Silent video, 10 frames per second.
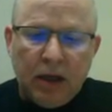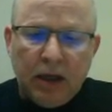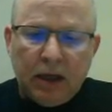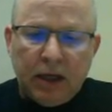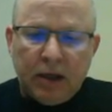
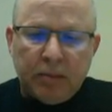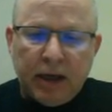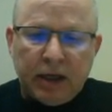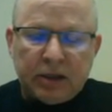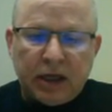And by
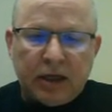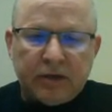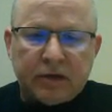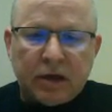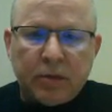executive
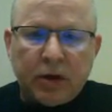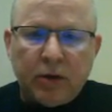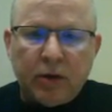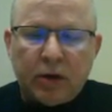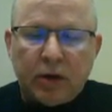
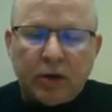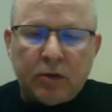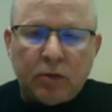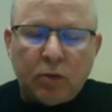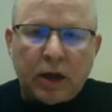summary,
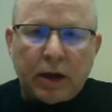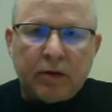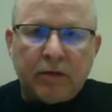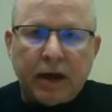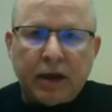what I would
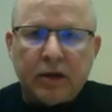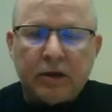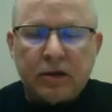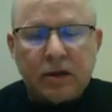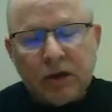like
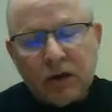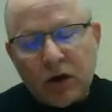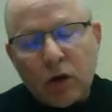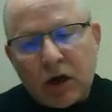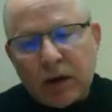is you can
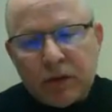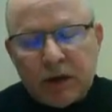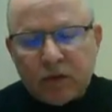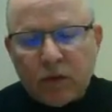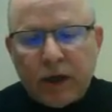go a couple
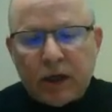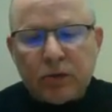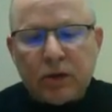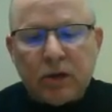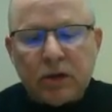different ways
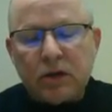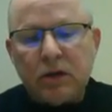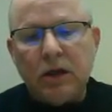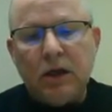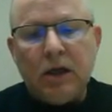with this.
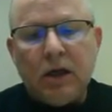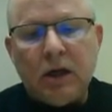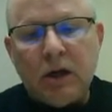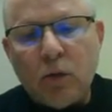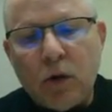
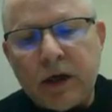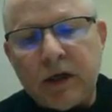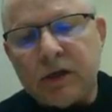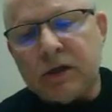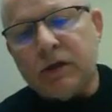One
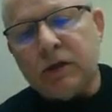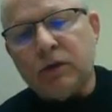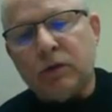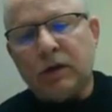is to